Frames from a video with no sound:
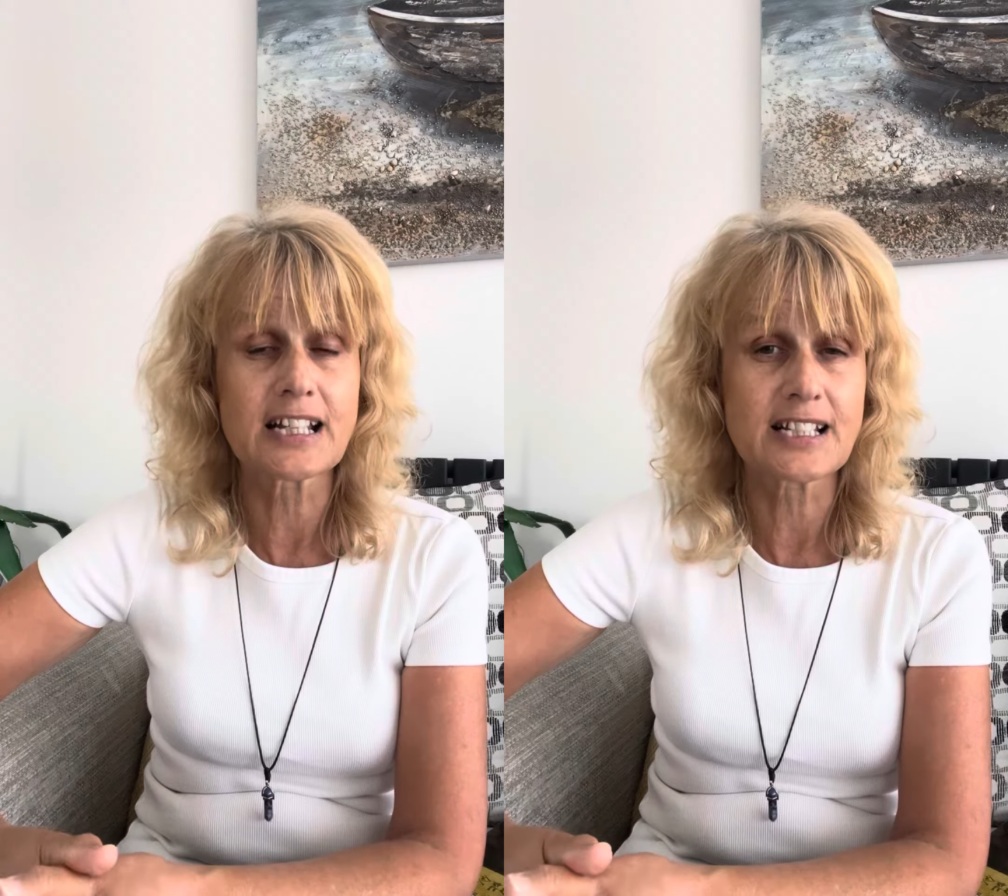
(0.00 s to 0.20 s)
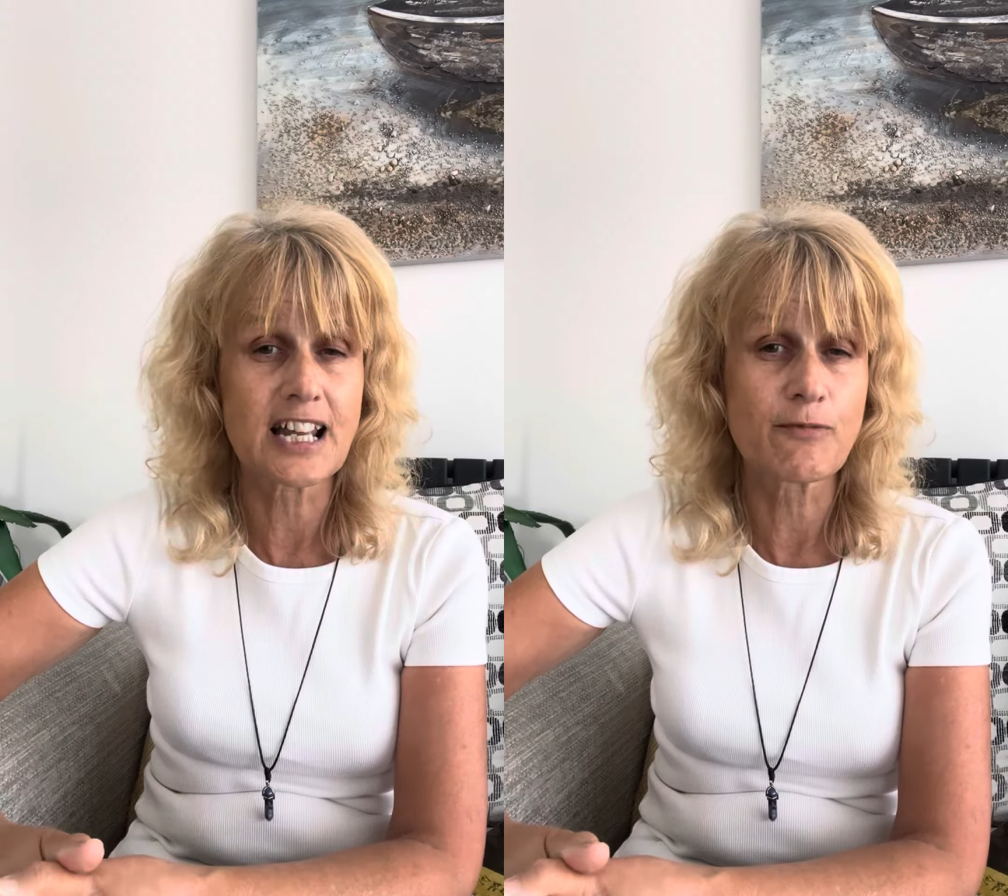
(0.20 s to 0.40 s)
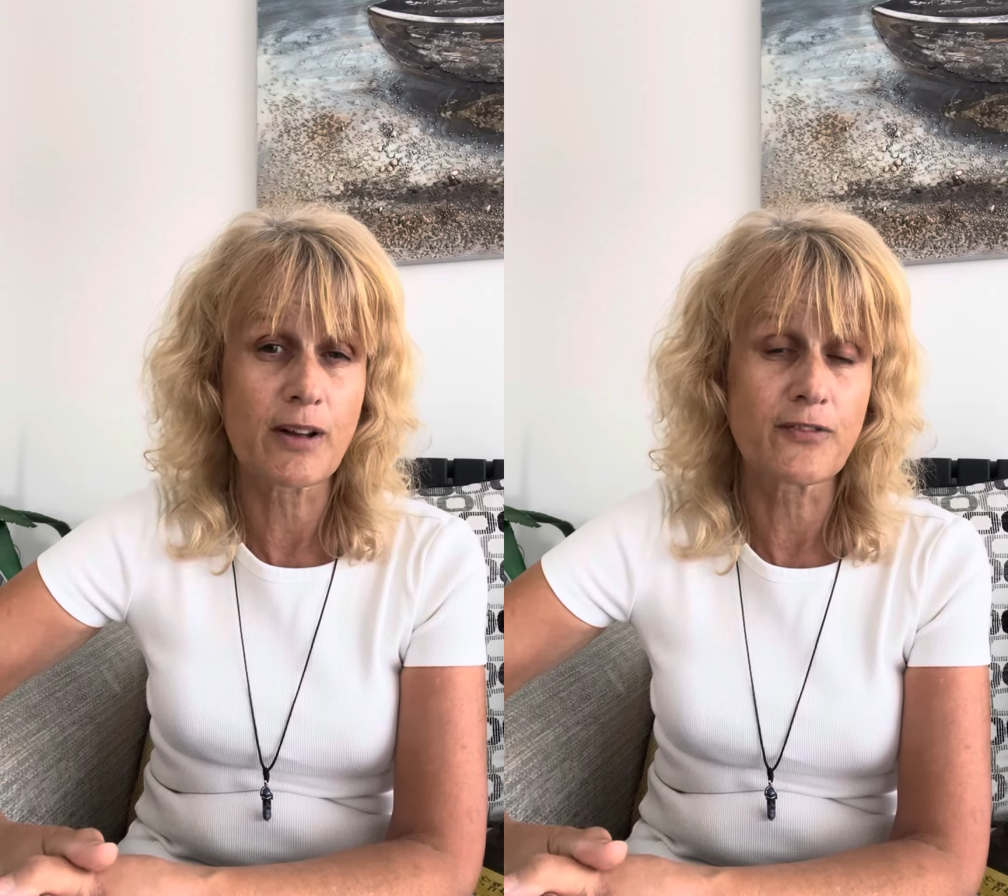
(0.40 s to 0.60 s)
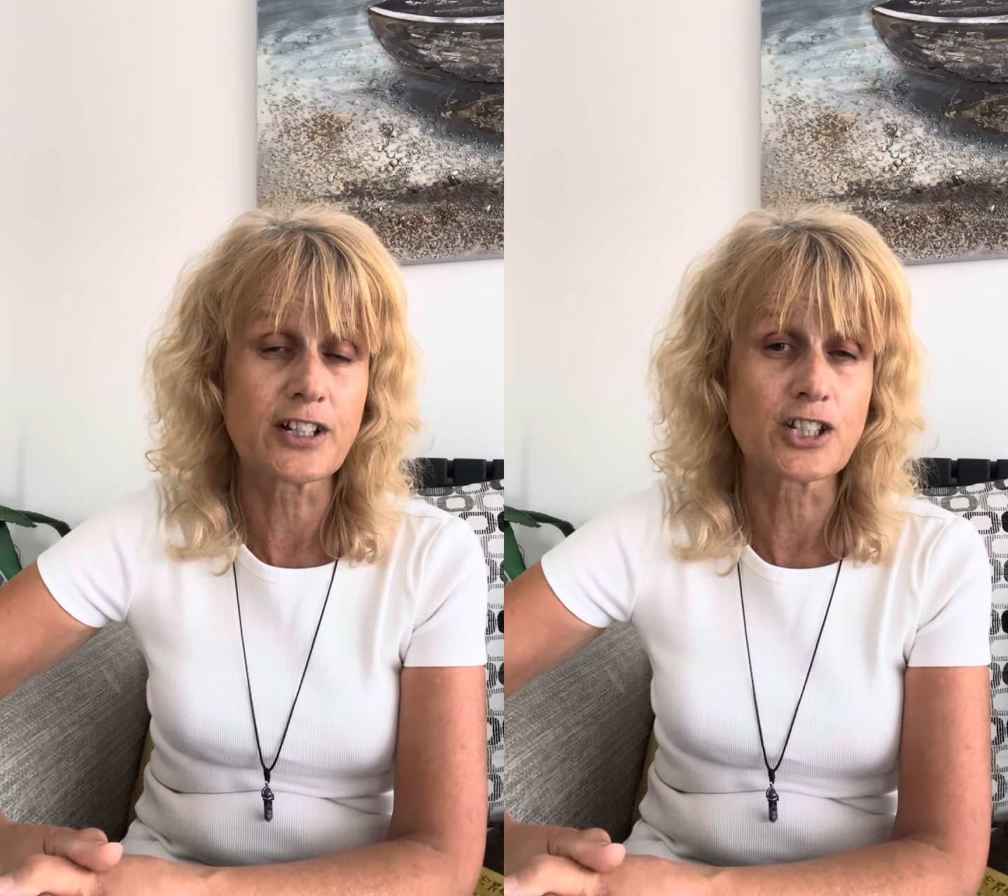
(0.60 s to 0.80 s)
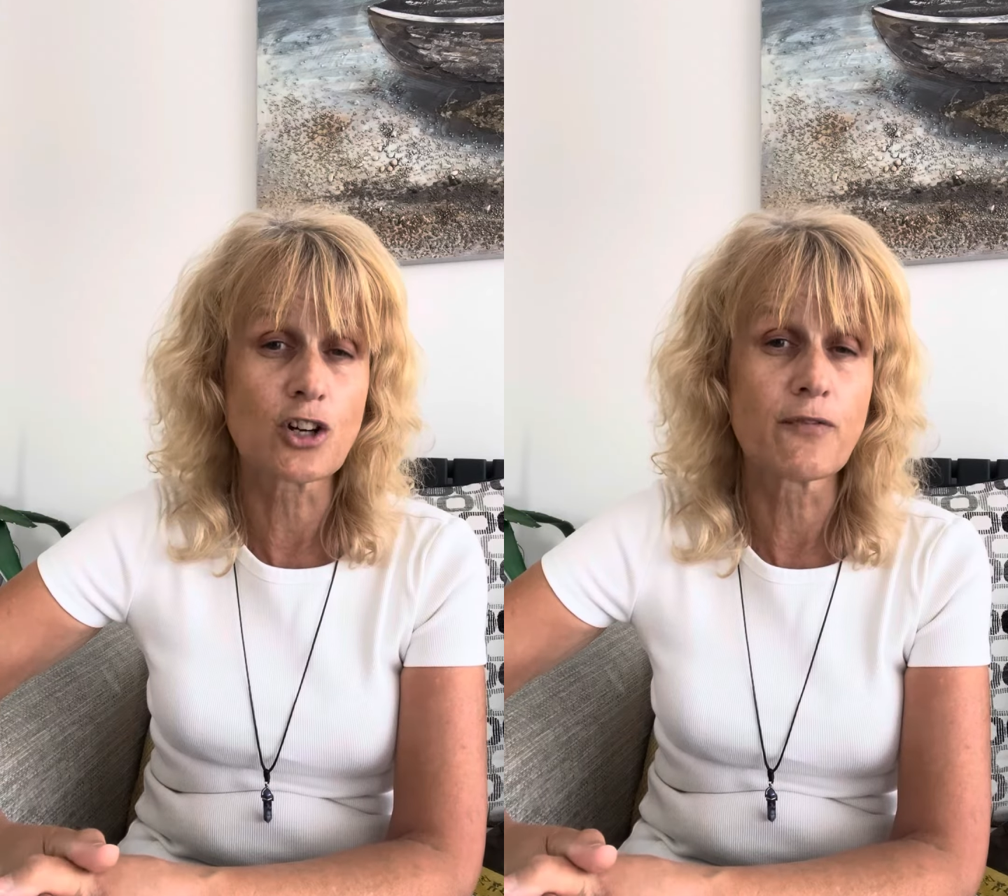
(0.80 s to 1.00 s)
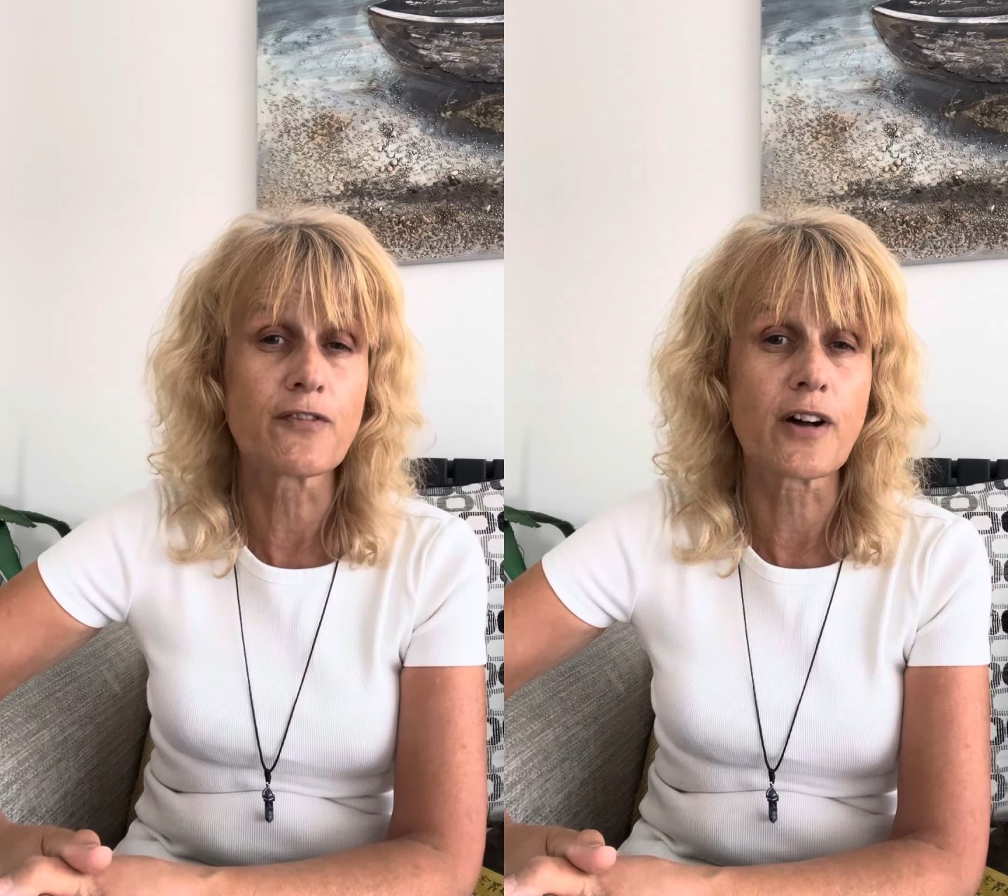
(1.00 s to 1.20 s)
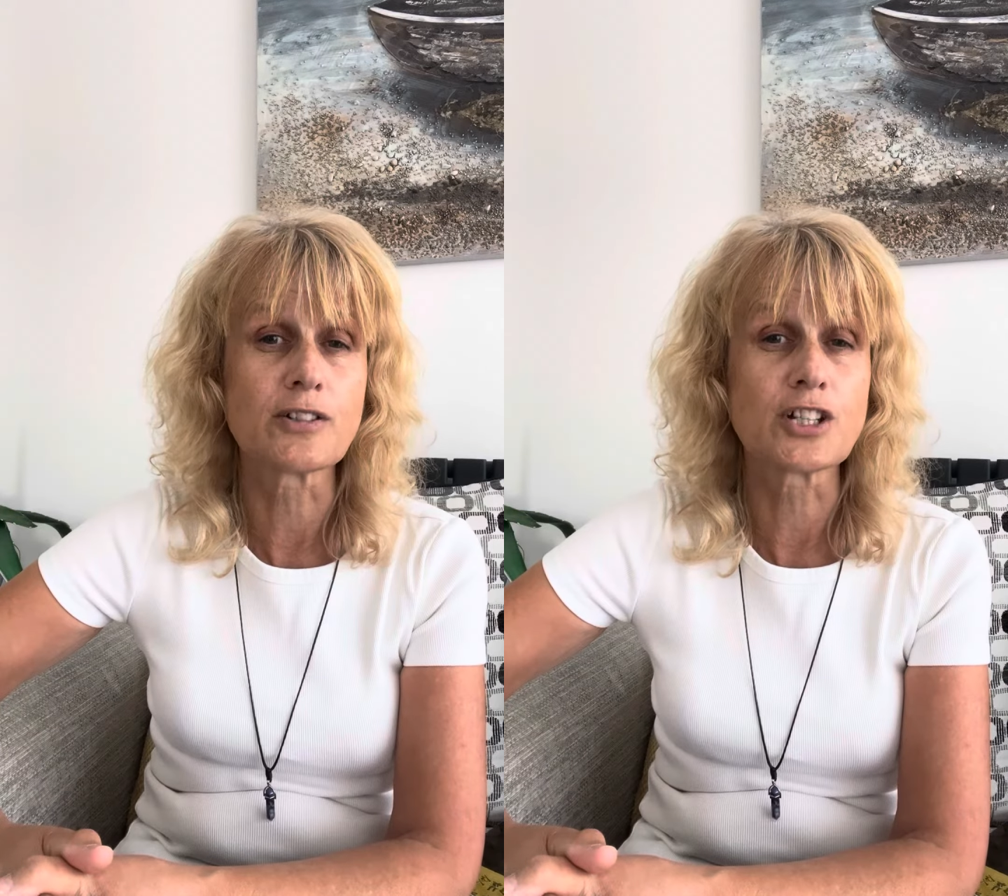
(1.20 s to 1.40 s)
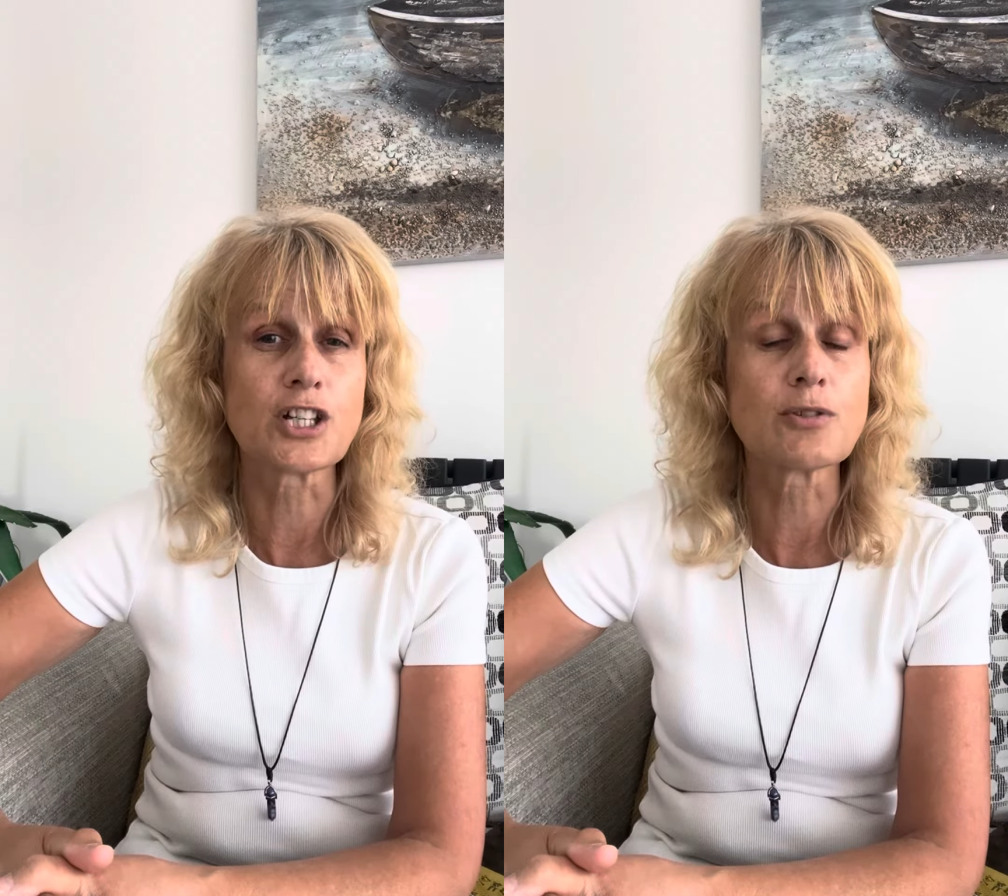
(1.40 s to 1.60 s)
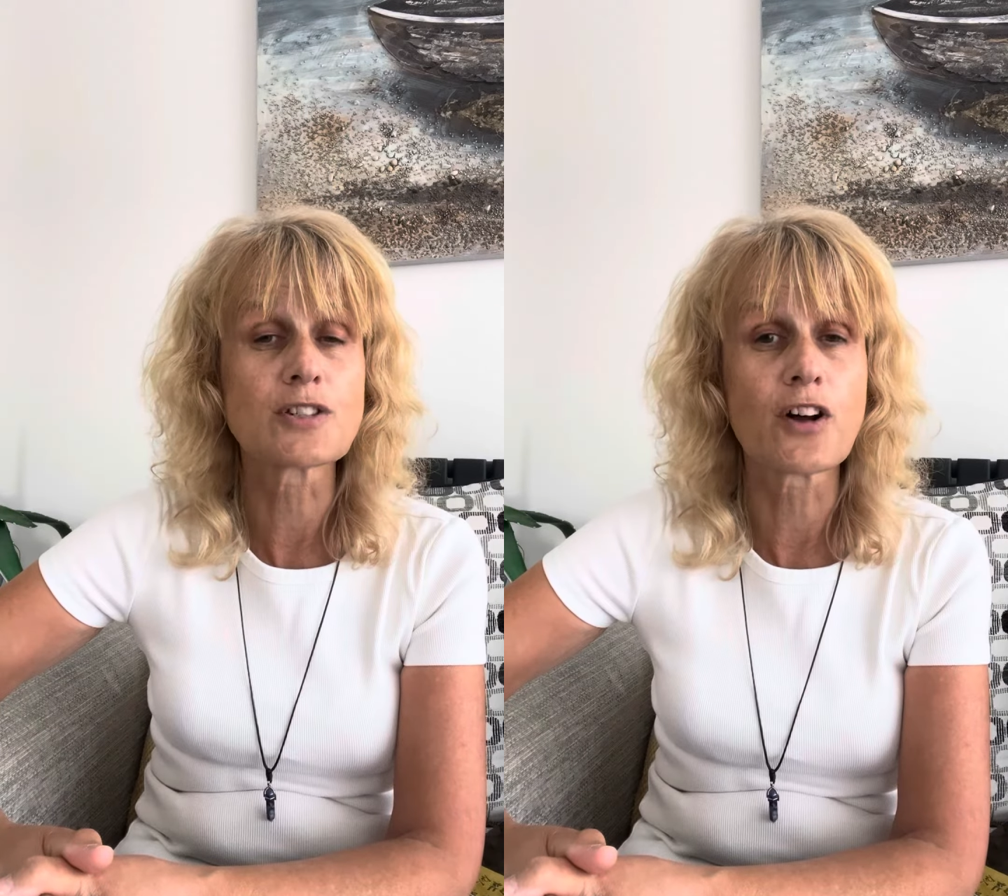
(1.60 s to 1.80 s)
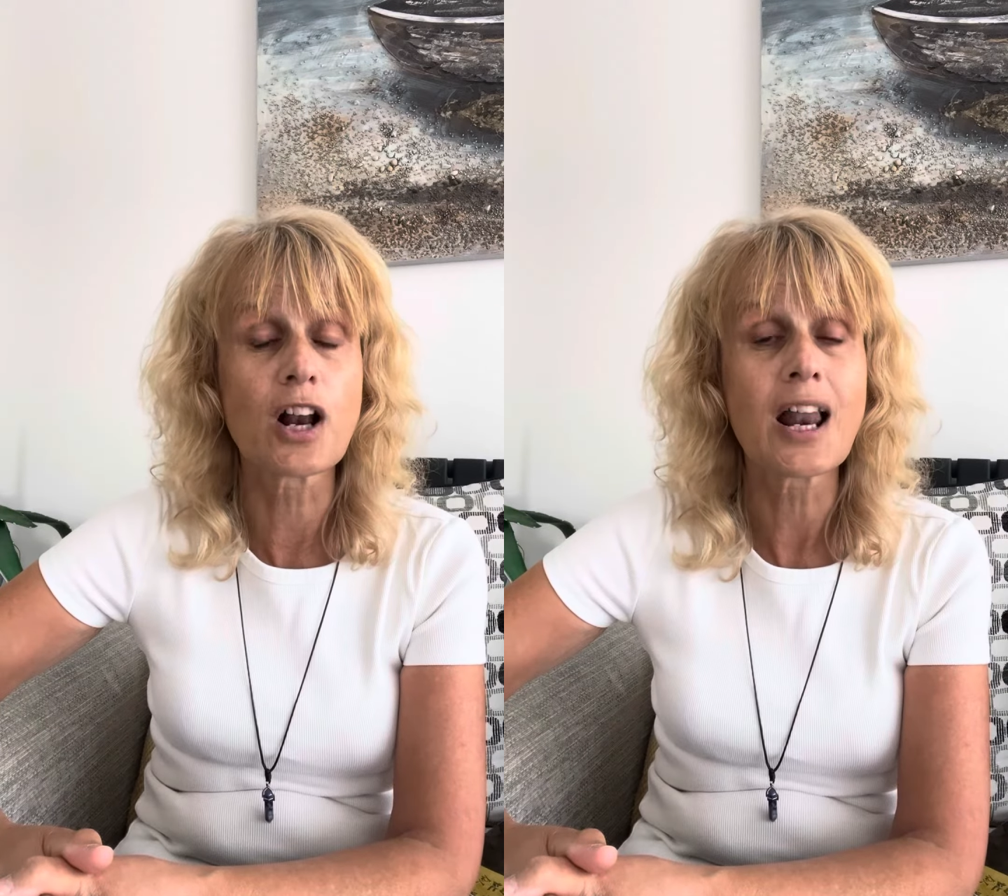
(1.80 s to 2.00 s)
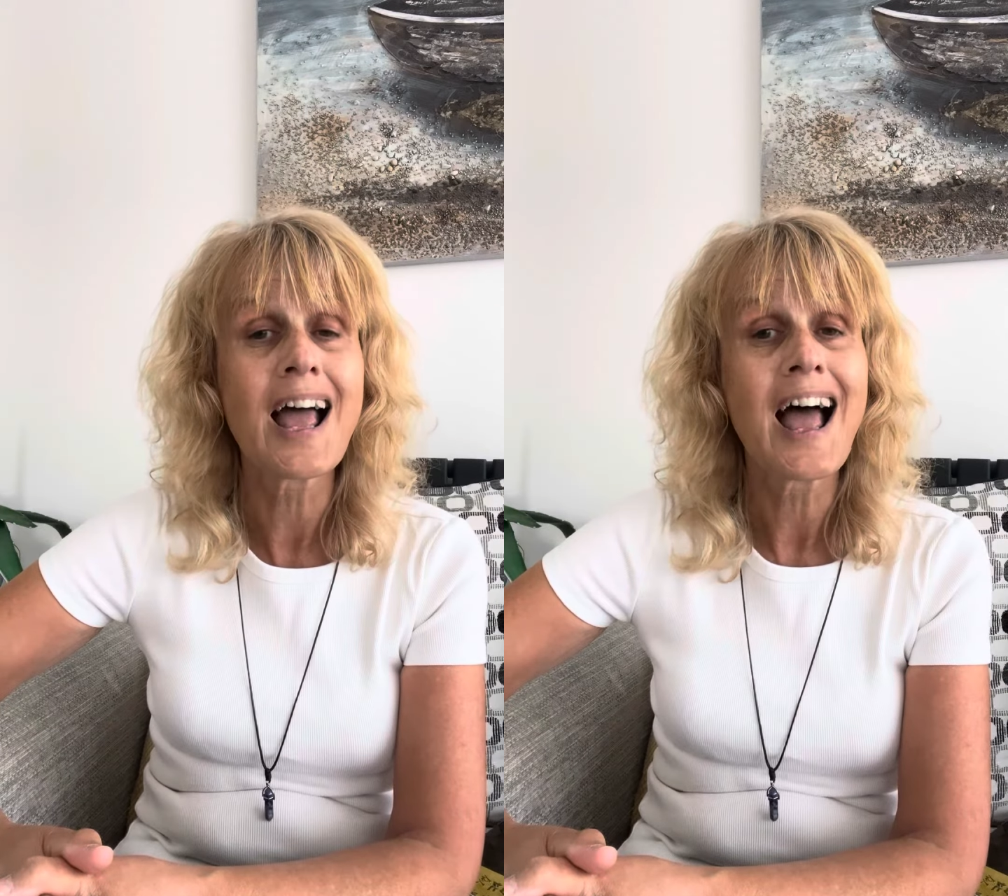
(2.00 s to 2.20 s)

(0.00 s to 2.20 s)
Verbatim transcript: and save my video if you found it useful.